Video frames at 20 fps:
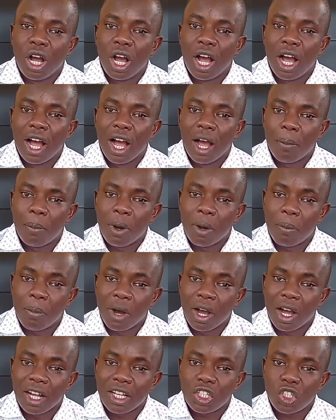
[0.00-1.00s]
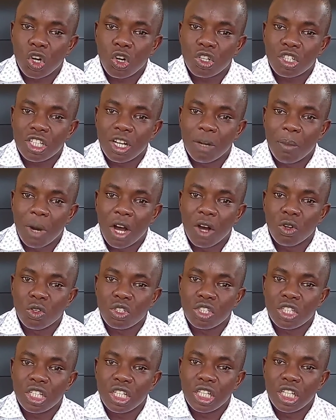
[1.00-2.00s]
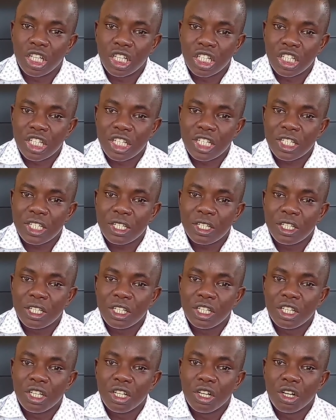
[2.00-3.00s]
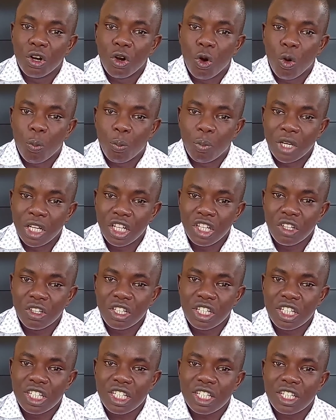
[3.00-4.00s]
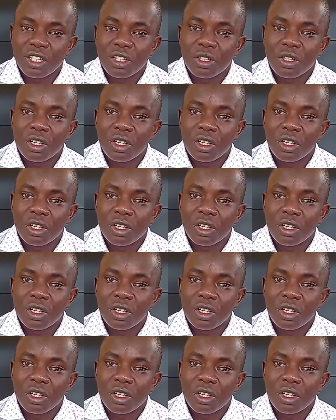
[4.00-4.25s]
Her papa talked about his opinions,